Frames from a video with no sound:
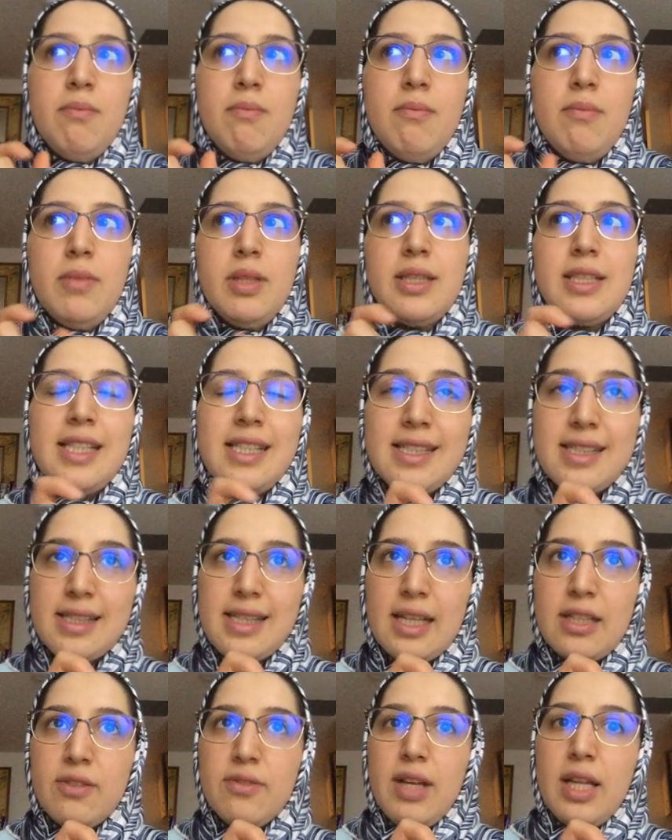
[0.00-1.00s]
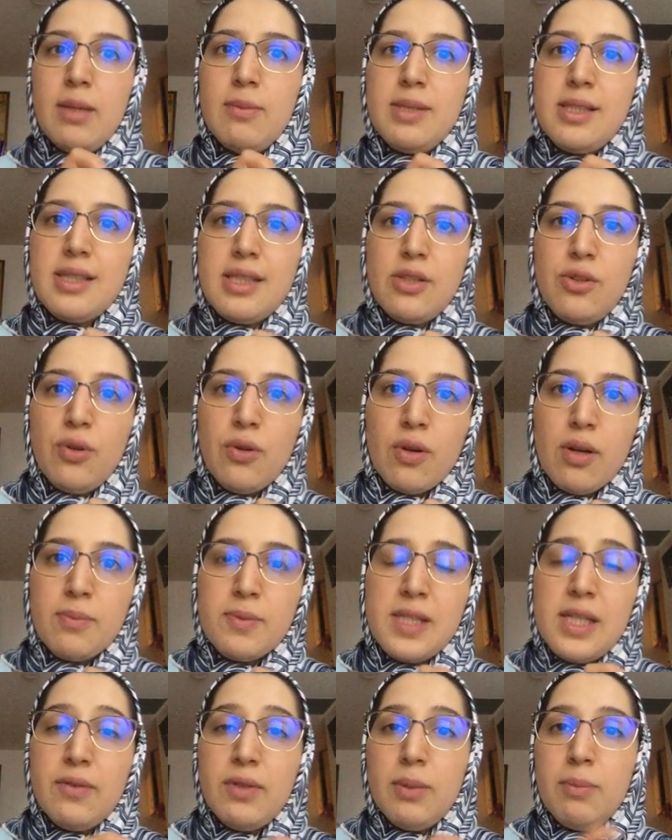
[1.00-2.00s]
these set of elements that you're
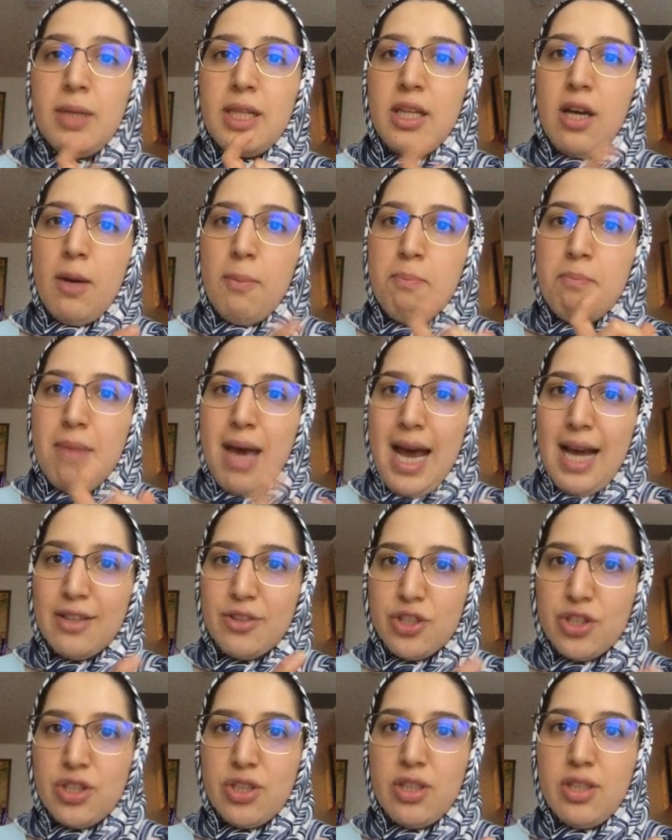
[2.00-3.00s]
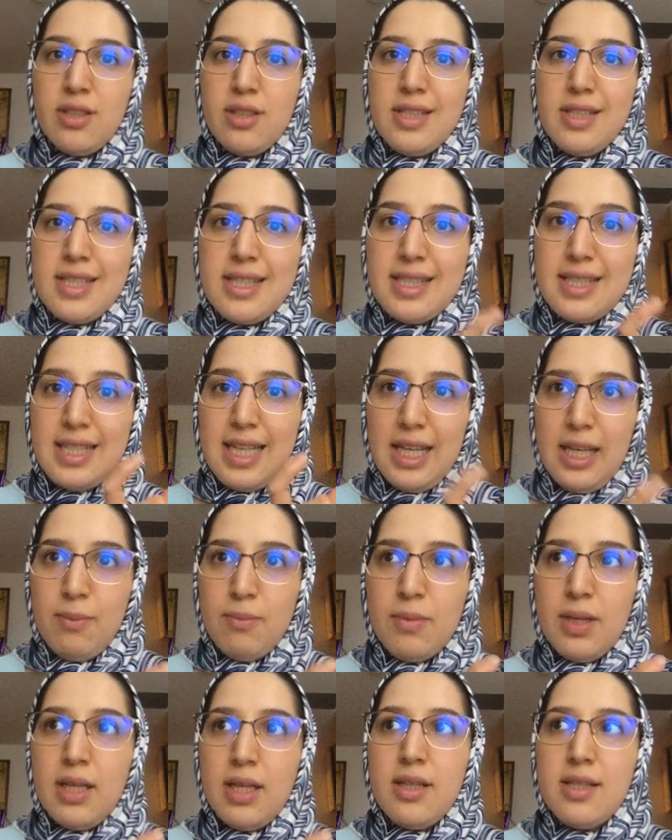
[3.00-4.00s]
observing may not match the
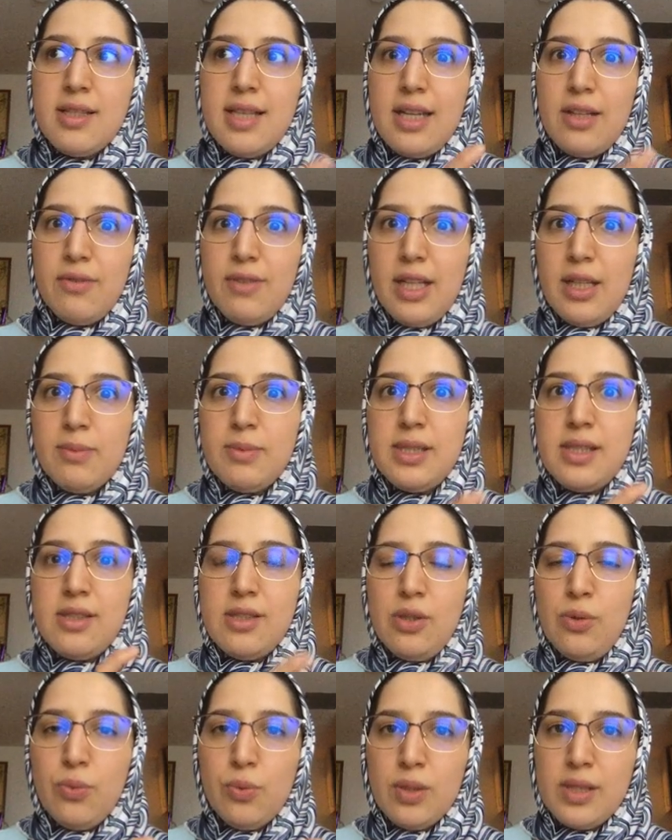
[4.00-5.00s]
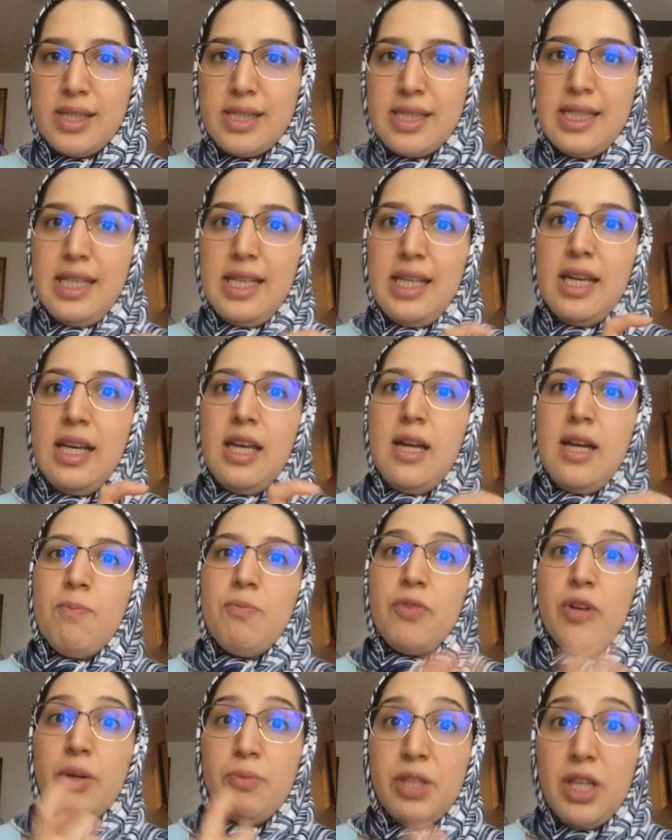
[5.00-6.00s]
same set of elements you will see
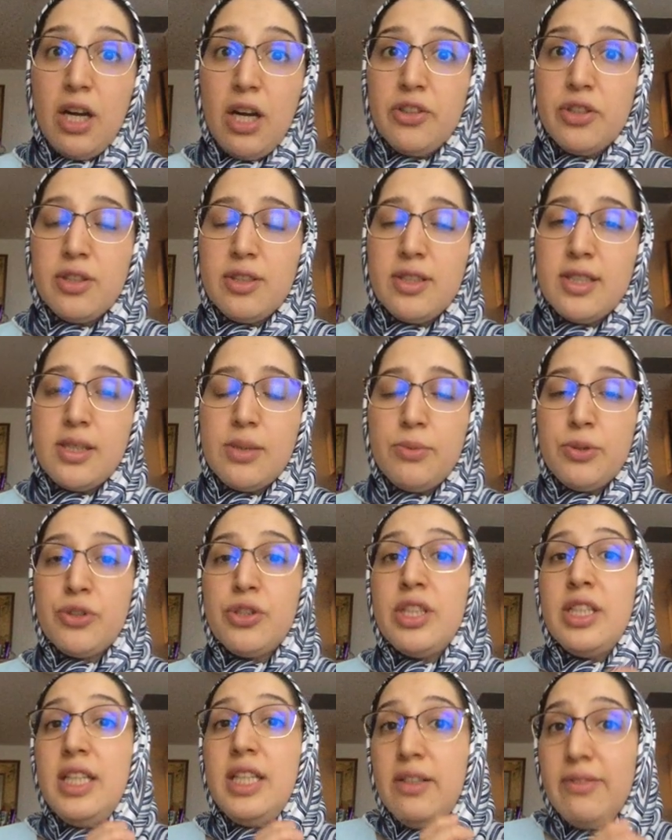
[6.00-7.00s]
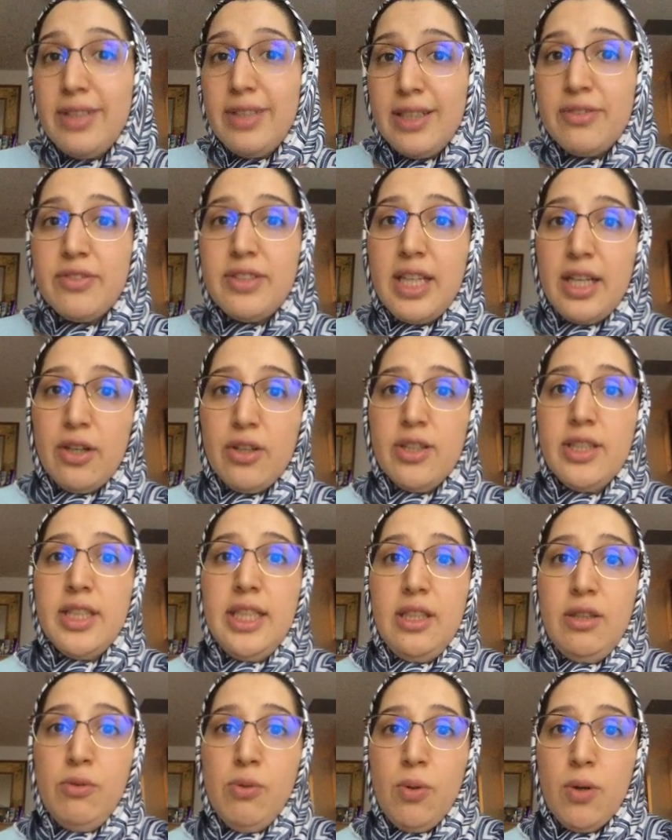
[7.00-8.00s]
from the other distribution, even if they are
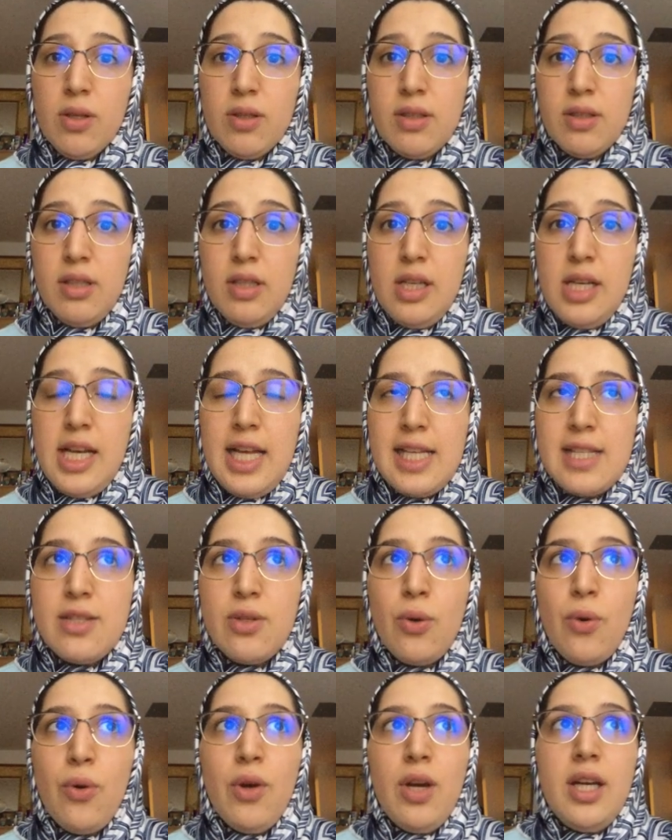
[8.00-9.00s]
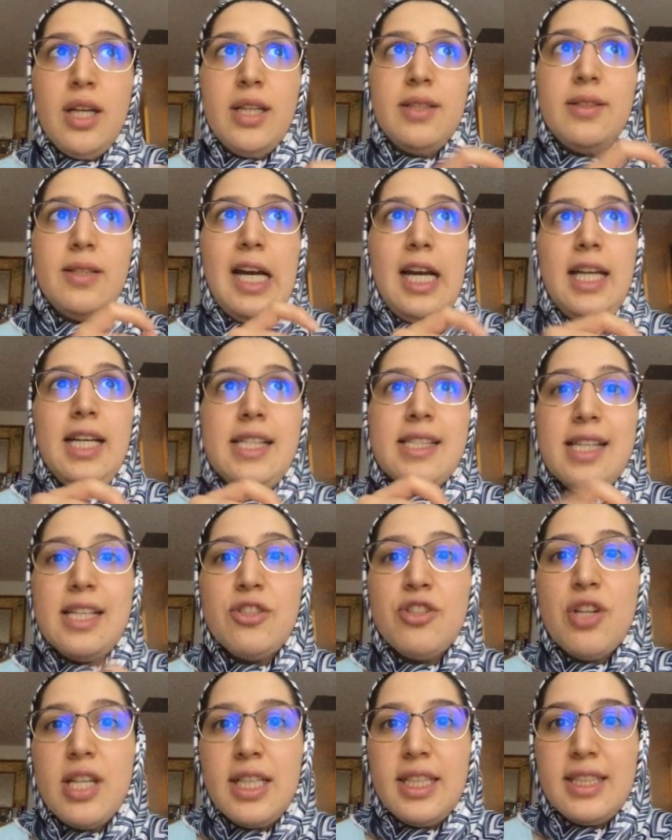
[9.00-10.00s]
equal. So
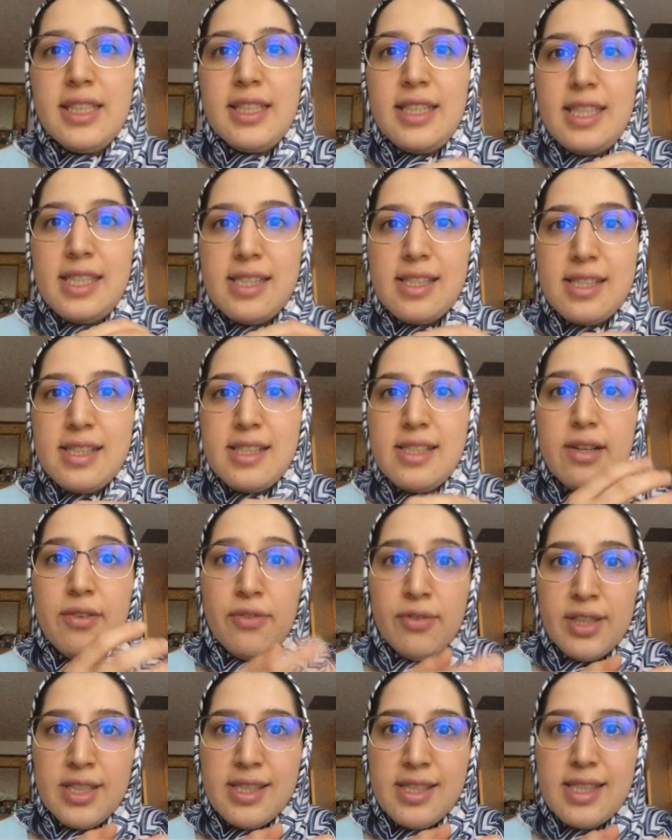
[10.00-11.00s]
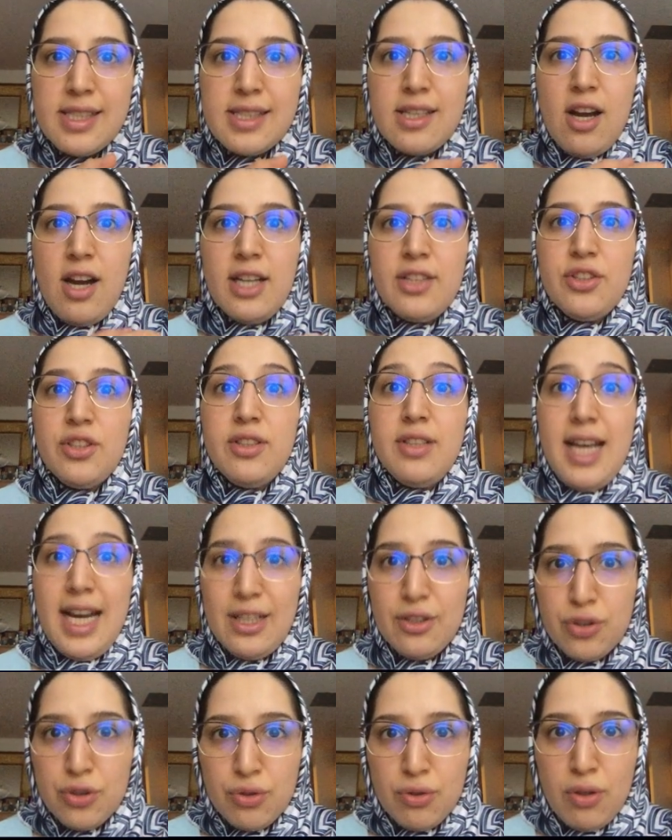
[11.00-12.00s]
essentially this difference is kind of
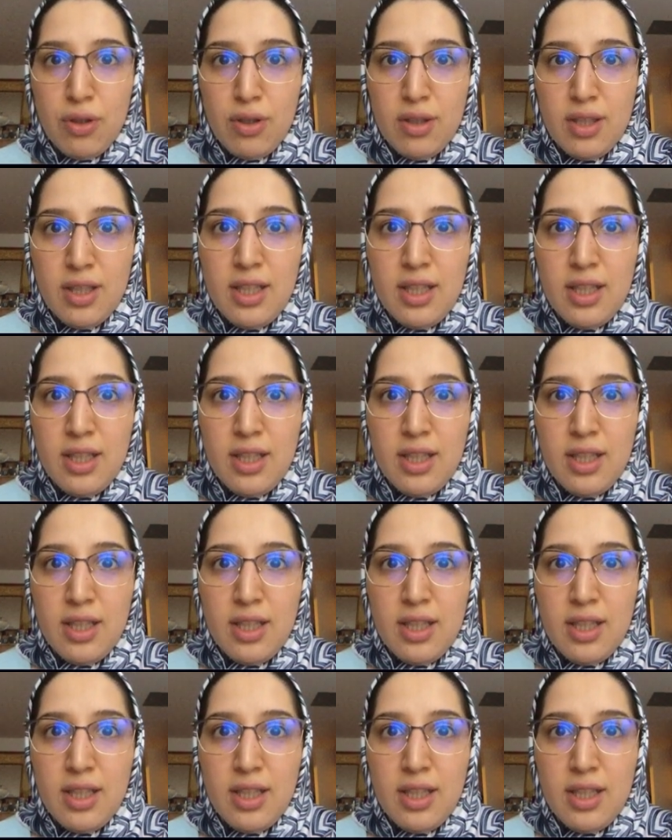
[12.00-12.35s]
natural,